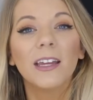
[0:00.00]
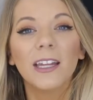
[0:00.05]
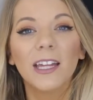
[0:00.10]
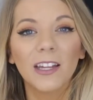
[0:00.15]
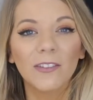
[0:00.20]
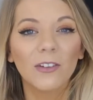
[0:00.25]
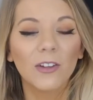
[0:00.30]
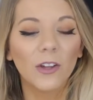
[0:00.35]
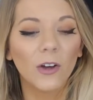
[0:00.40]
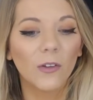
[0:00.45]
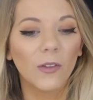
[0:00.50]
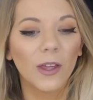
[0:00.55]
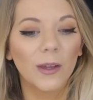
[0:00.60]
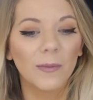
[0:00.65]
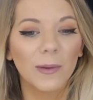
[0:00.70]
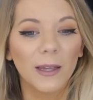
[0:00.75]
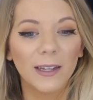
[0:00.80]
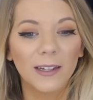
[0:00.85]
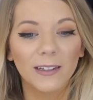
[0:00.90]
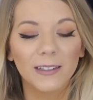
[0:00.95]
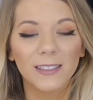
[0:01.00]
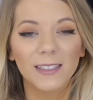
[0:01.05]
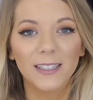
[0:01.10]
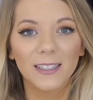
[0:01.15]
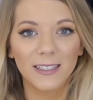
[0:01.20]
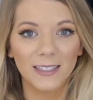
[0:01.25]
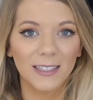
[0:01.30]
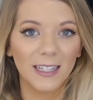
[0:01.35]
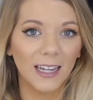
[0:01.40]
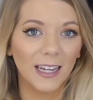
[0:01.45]
even though they make us
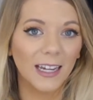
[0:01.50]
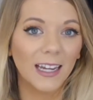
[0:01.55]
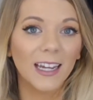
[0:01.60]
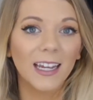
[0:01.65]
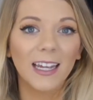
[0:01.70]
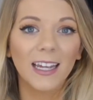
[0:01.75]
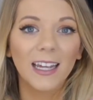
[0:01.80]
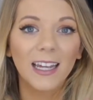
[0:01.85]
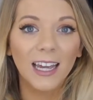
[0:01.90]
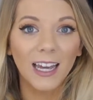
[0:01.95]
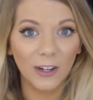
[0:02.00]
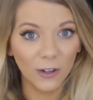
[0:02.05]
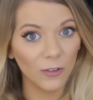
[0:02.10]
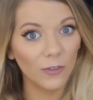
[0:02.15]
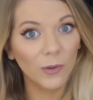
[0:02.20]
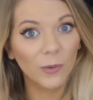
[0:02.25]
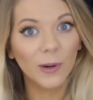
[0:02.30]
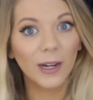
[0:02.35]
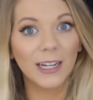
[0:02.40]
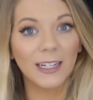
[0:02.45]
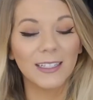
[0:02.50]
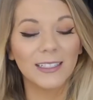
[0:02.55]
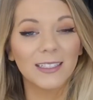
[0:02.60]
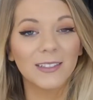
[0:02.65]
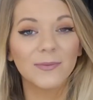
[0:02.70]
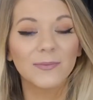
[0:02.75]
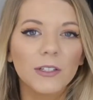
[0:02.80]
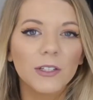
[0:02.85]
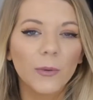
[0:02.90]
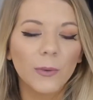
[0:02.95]
sick and overweight.
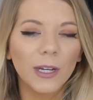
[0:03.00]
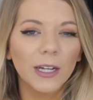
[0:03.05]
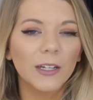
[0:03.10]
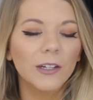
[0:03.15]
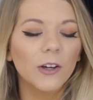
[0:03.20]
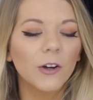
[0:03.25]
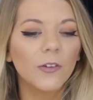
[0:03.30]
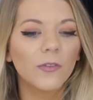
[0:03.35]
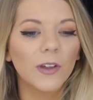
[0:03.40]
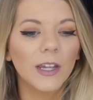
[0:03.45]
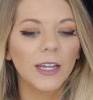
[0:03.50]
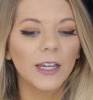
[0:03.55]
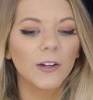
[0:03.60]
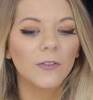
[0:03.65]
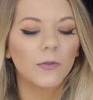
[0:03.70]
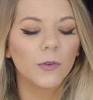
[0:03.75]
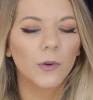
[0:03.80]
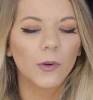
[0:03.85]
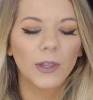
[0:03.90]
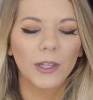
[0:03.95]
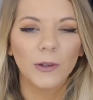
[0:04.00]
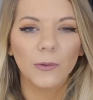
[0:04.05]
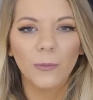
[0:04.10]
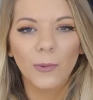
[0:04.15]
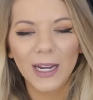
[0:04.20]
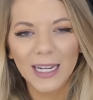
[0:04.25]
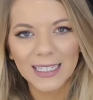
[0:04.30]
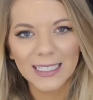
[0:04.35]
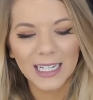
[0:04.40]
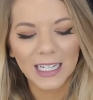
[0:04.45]
So we didn't go vegan for the
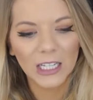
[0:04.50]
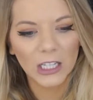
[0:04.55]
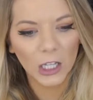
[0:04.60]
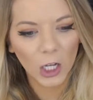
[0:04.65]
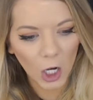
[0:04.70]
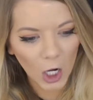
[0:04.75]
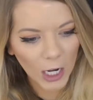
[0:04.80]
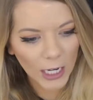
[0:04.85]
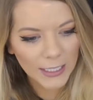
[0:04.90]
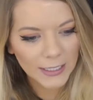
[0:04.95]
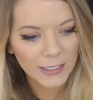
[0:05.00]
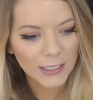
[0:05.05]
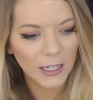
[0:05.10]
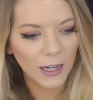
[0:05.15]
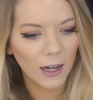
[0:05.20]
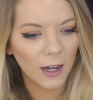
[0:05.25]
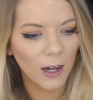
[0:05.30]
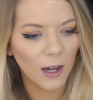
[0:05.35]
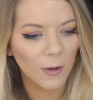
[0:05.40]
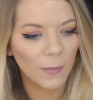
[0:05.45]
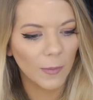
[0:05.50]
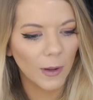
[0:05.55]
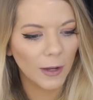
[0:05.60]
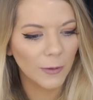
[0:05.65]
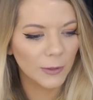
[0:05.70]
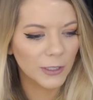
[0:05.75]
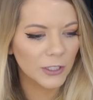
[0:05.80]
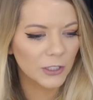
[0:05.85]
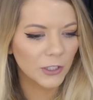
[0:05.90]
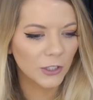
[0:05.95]
weight loss. It
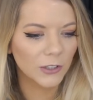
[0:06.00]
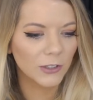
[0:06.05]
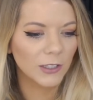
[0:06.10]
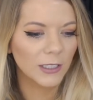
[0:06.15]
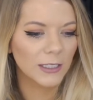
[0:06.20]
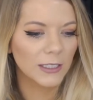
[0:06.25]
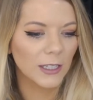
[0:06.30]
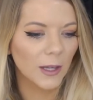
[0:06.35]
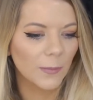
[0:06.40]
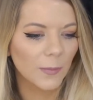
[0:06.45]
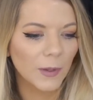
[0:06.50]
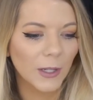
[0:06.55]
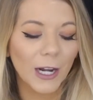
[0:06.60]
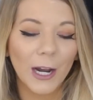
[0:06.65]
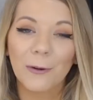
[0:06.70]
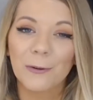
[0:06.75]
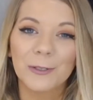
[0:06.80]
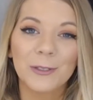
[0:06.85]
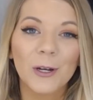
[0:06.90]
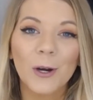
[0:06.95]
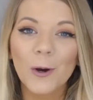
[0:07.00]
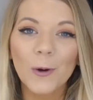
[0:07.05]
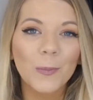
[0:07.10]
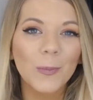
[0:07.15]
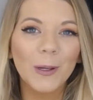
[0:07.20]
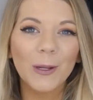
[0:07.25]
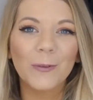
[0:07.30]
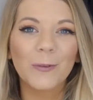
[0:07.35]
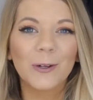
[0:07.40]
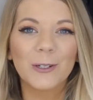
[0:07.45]
was certainly something I was
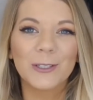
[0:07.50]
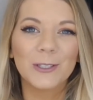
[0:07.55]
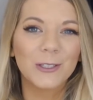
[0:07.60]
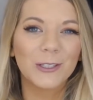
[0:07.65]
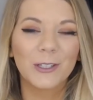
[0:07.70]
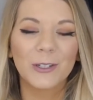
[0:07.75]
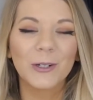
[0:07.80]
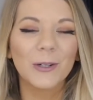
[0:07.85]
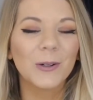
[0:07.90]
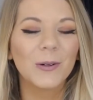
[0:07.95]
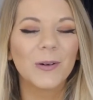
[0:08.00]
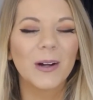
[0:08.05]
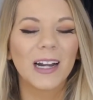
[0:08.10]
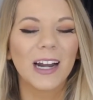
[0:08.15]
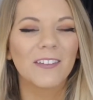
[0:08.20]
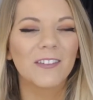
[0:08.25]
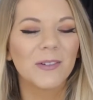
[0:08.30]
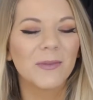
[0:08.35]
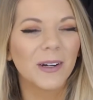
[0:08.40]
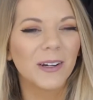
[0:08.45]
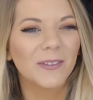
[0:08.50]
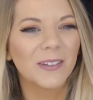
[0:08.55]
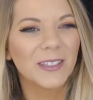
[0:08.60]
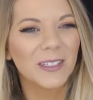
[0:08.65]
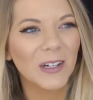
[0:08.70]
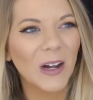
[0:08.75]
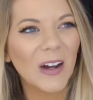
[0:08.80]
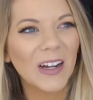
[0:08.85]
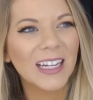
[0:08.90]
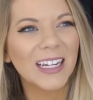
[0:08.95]
hoping was true, what everybody was
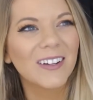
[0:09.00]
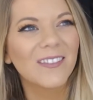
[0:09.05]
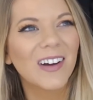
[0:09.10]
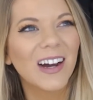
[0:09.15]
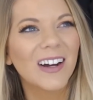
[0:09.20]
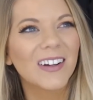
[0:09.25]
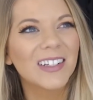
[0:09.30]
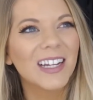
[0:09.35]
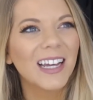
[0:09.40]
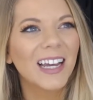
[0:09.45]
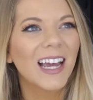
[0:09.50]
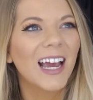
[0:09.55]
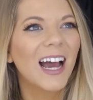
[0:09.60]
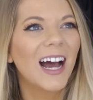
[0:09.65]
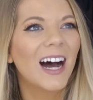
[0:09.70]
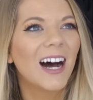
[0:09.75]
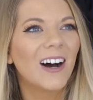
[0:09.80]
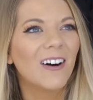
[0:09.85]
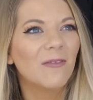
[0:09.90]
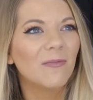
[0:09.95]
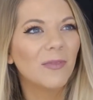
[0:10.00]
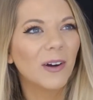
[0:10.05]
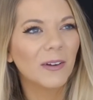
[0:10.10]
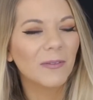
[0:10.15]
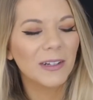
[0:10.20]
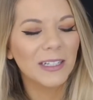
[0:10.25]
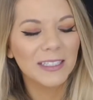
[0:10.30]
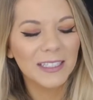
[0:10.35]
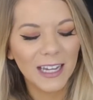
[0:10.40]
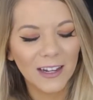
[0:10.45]
talking about,
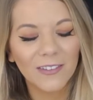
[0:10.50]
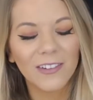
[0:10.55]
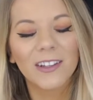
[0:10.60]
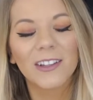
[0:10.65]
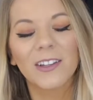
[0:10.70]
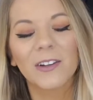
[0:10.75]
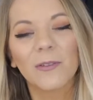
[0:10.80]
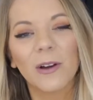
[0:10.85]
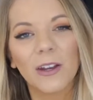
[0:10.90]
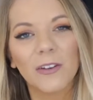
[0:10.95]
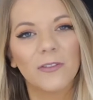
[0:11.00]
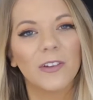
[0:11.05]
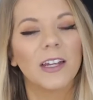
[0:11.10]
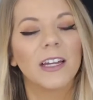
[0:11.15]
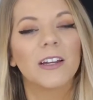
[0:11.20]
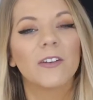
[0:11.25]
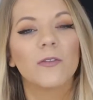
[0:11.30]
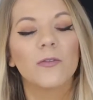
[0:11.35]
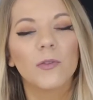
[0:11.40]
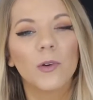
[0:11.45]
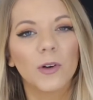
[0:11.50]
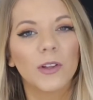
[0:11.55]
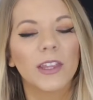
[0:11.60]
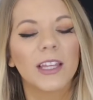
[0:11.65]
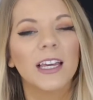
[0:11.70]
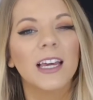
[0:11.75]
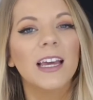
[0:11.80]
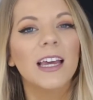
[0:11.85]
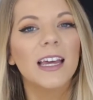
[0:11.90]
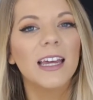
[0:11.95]
but we definitely went vegan for
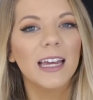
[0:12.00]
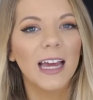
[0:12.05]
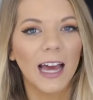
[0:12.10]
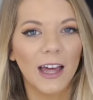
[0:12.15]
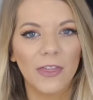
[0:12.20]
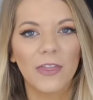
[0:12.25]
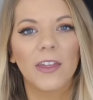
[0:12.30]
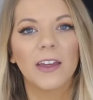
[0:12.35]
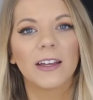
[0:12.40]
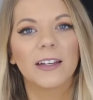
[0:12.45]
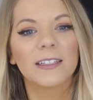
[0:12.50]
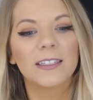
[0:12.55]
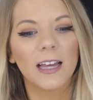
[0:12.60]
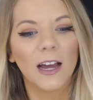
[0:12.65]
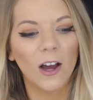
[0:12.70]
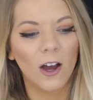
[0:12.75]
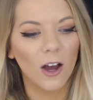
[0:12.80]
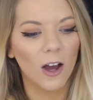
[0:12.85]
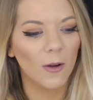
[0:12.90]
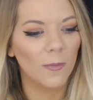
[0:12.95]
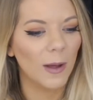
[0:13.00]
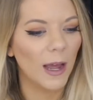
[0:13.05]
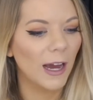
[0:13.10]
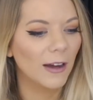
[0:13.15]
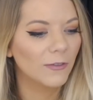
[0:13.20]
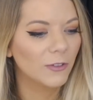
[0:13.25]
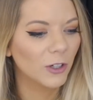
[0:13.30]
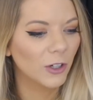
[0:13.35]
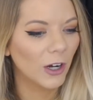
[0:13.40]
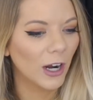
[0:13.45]
the ethics.
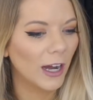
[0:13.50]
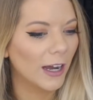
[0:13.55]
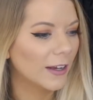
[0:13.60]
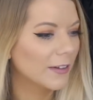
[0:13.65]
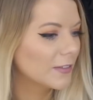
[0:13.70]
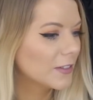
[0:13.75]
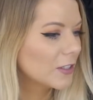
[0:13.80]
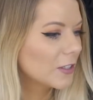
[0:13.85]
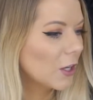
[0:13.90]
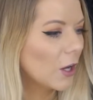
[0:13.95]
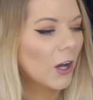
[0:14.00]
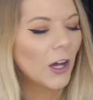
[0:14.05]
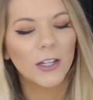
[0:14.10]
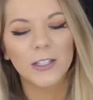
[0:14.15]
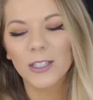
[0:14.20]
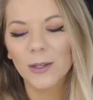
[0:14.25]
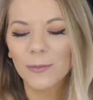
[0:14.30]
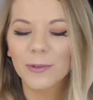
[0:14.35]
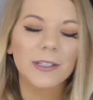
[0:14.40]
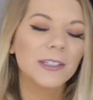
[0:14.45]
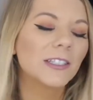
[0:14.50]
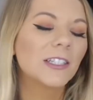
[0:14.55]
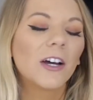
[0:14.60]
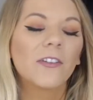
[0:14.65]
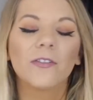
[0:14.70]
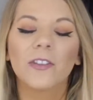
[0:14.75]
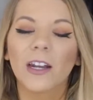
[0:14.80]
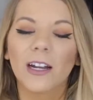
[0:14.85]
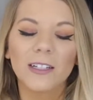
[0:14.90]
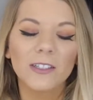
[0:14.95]
After I saw some of the
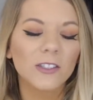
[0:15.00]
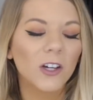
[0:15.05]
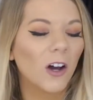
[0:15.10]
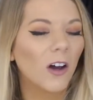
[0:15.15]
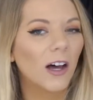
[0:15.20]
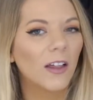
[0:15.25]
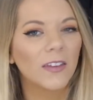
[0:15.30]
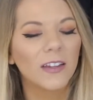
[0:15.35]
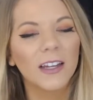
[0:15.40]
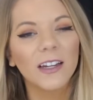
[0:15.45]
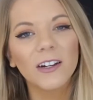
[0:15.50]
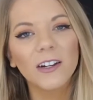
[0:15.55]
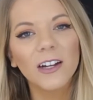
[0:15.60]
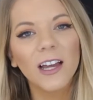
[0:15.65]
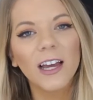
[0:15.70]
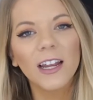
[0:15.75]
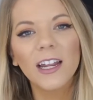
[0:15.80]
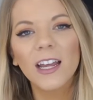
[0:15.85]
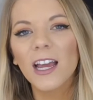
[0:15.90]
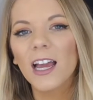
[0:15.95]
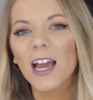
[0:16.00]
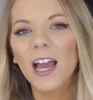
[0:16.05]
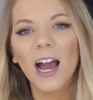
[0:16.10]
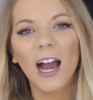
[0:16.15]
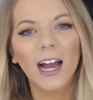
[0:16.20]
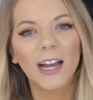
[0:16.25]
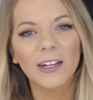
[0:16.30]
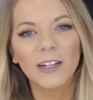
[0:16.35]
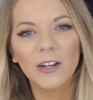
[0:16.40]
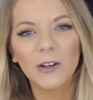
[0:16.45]
stuff that I saw on the internet,
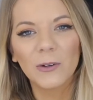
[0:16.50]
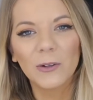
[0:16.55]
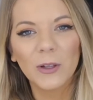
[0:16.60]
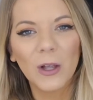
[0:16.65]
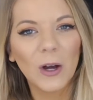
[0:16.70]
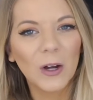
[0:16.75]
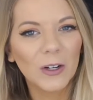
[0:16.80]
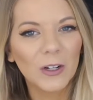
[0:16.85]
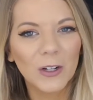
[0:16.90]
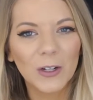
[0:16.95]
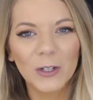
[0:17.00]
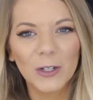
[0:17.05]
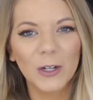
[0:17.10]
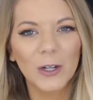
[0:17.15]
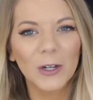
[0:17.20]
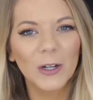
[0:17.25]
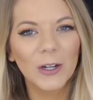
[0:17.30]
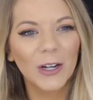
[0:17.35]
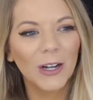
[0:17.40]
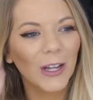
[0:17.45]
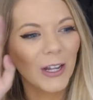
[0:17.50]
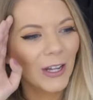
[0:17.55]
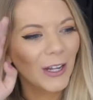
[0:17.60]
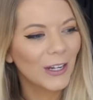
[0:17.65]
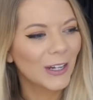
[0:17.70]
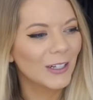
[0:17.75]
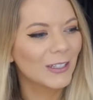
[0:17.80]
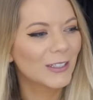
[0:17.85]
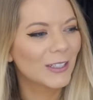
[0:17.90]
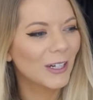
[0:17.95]
I no longer could
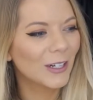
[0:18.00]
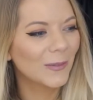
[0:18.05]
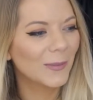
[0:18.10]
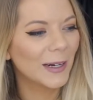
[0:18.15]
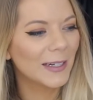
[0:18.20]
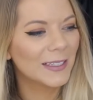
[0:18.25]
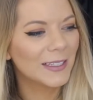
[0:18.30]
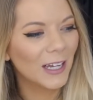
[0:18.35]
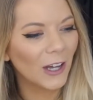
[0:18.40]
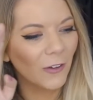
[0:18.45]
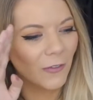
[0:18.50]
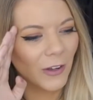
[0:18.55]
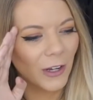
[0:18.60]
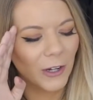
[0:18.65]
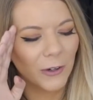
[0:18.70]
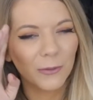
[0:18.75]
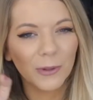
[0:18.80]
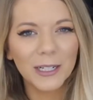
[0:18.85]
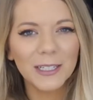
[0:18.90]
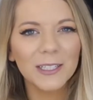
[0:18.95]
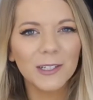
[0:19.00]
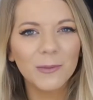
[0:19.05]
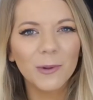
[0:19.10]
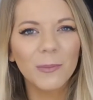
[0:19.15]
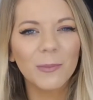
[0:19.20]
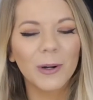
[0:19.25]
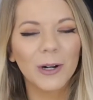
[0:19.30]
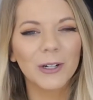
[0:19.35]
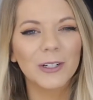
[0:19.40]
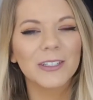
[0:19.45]
consider myself a reasonable
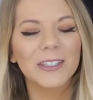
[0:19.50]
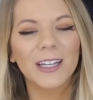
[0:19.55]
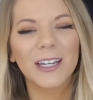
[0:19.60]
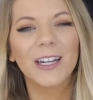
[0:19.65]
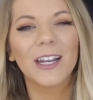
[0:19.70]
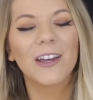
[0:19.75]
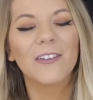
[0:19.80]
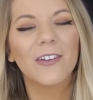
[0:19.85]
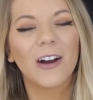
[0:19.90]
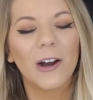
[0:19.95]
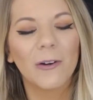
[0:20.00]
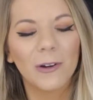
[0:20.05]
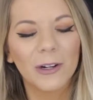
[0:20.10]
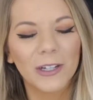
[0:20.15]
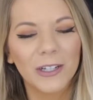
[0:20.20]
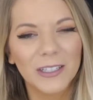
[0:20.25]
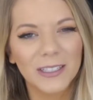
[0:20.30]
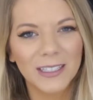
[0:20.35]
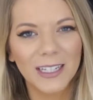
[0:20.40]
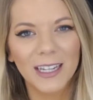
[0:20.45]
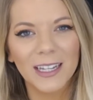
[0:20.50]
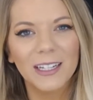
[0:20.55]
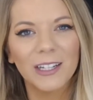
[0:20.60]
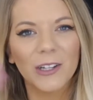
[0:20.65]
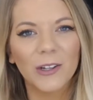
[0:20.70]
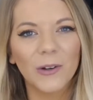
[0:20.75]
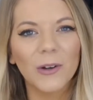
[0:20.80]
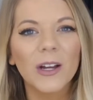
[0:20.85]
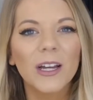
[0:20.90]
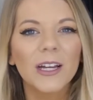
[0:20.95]
person if I would
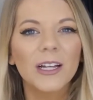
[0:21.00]
continue